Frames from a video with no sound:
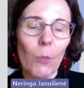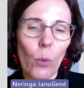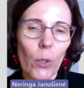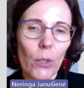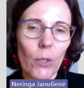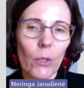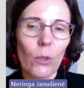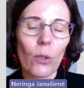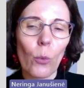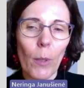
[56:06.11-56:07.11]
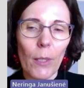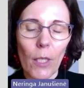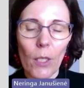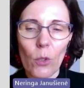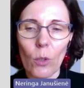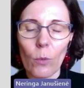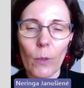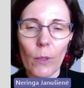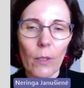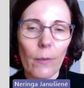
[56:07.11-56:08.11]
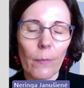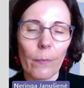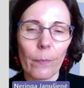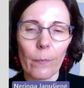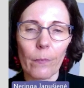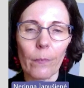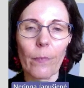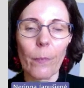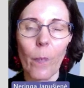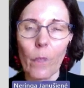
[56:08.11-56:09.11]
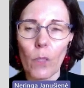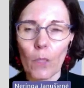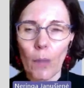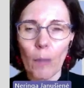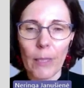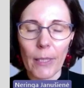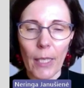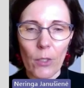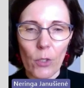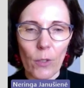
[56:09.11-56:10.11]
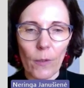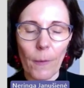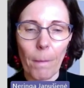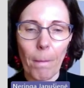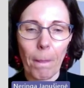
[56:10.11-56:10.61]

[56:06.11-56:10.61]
supporting the documentation with project application.